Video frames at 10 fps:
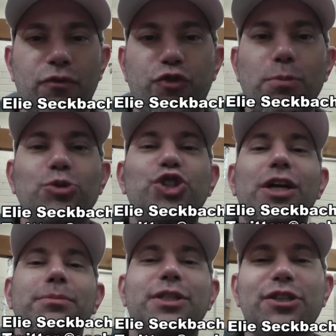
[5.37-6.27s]
From
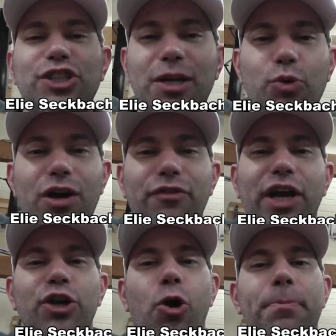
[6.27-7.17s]
gym to gym, wherever
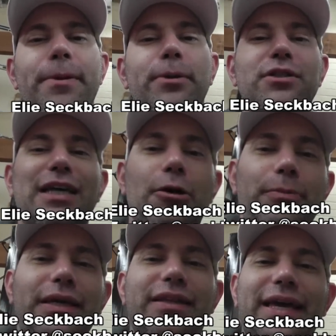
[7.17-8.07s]
I go, people tell
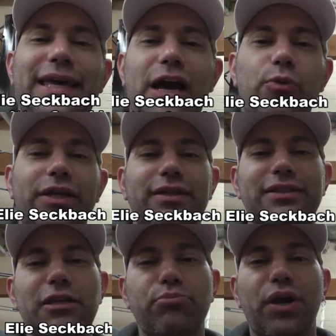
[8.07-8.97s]
me they can't wait to
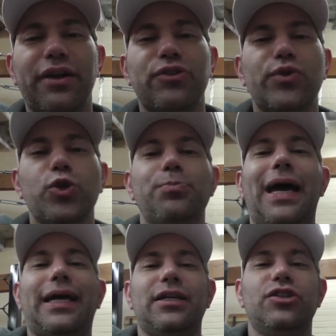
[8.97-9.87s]
see Brandon Rios
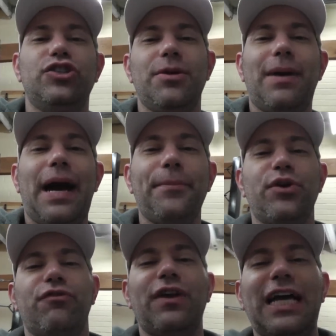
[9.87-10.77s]
back in the gym. I'm
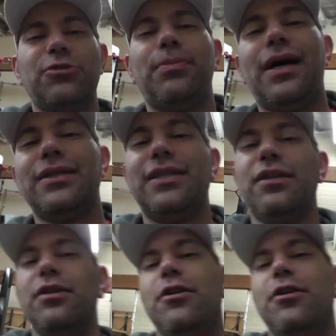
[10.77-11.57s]
here at Flash Boxing,